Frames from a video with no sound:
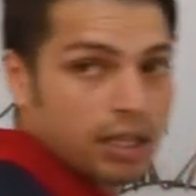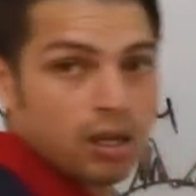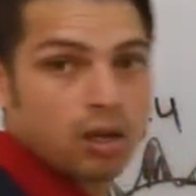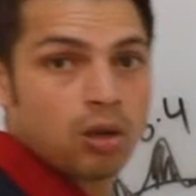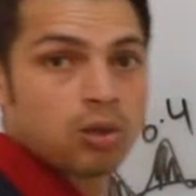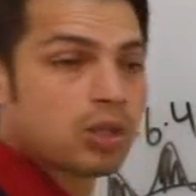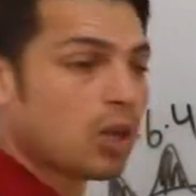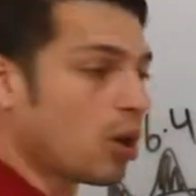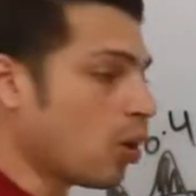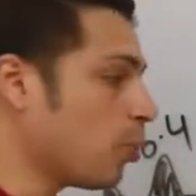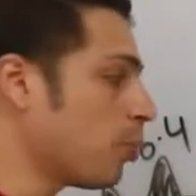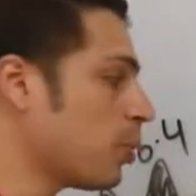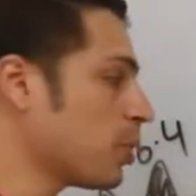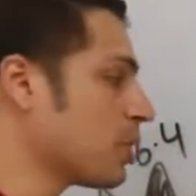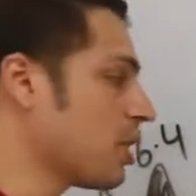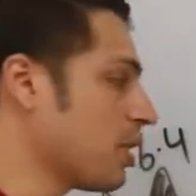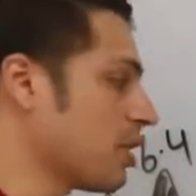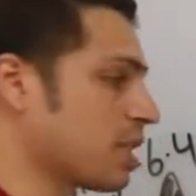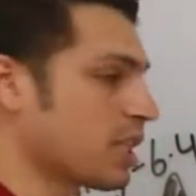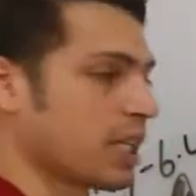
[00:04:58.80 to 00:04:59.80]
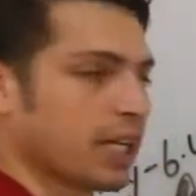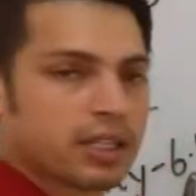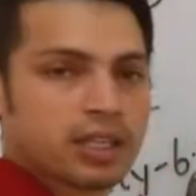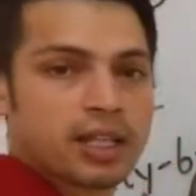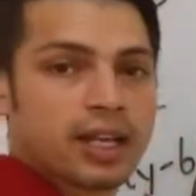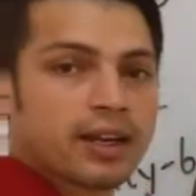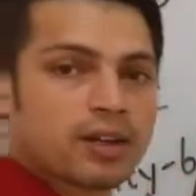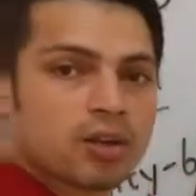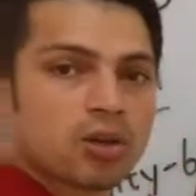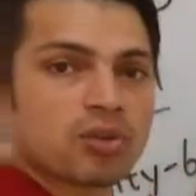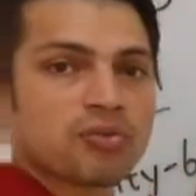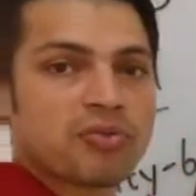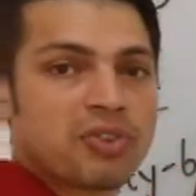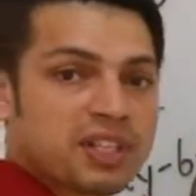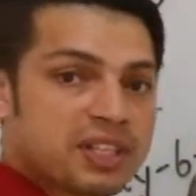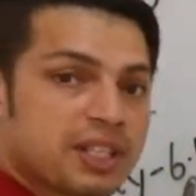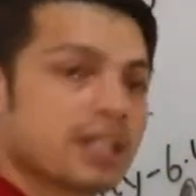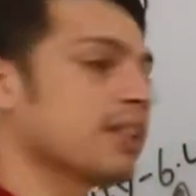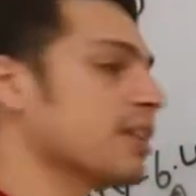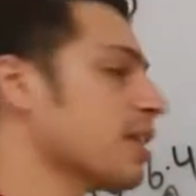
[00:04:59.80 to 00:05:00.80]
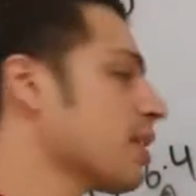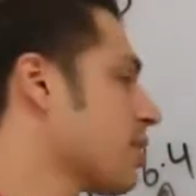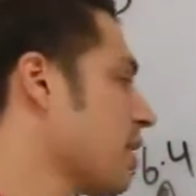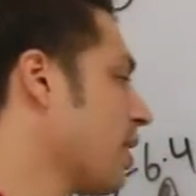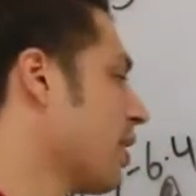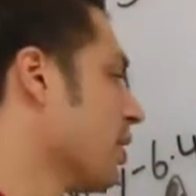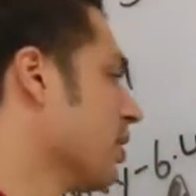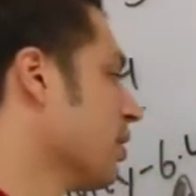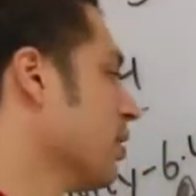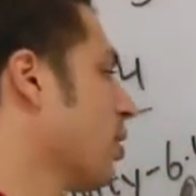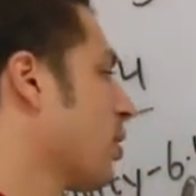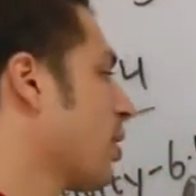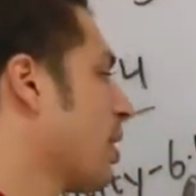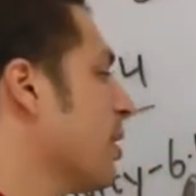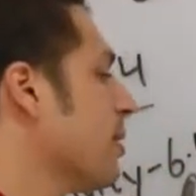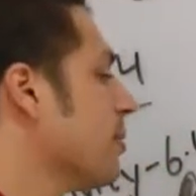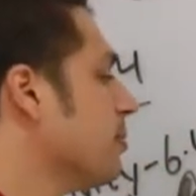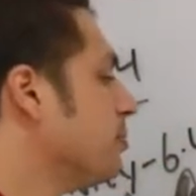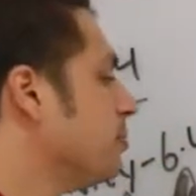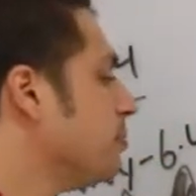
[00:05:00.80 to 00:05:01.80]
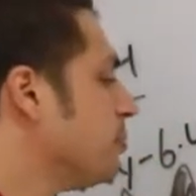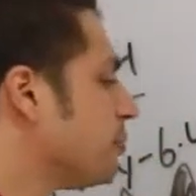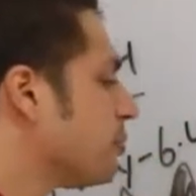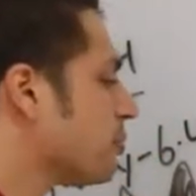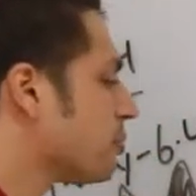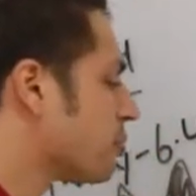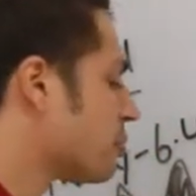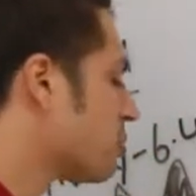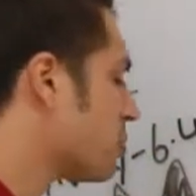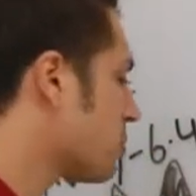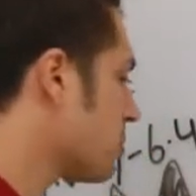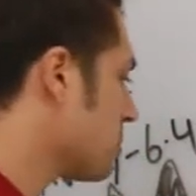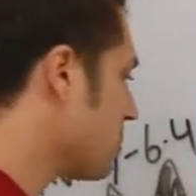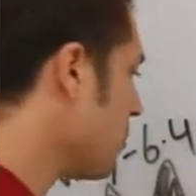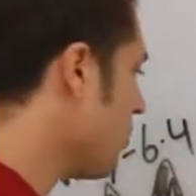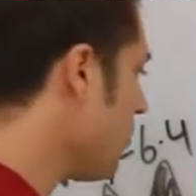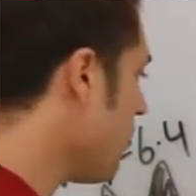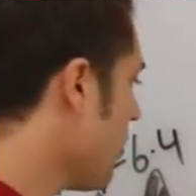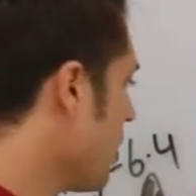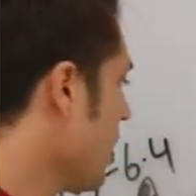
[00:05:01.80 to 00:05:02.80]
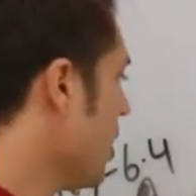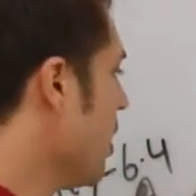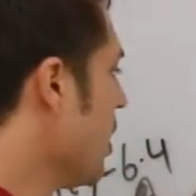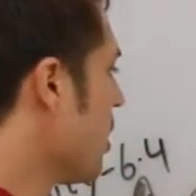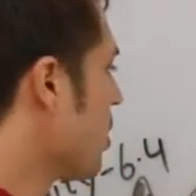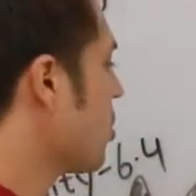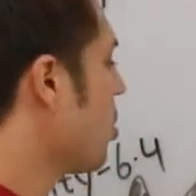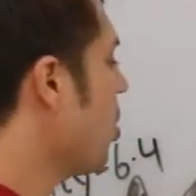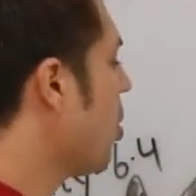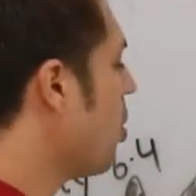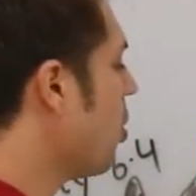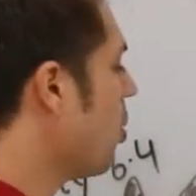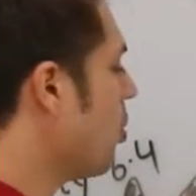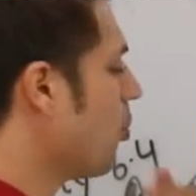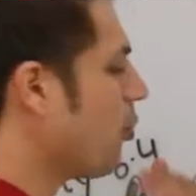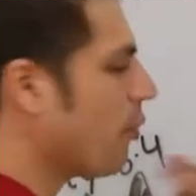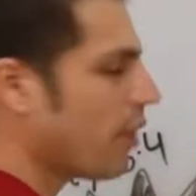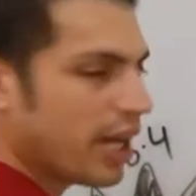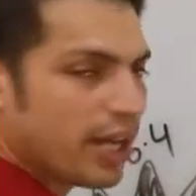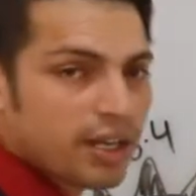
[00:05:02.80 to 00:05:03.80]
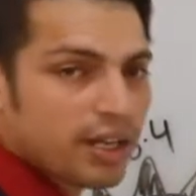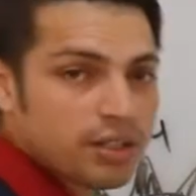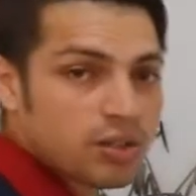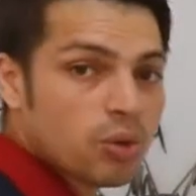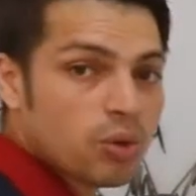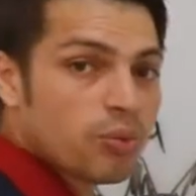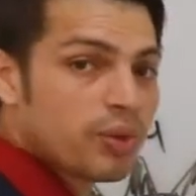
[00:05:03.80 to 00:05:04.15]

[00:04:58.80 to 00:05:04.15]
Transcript: on the opposite side, they are not facing the sun. Okay, so where do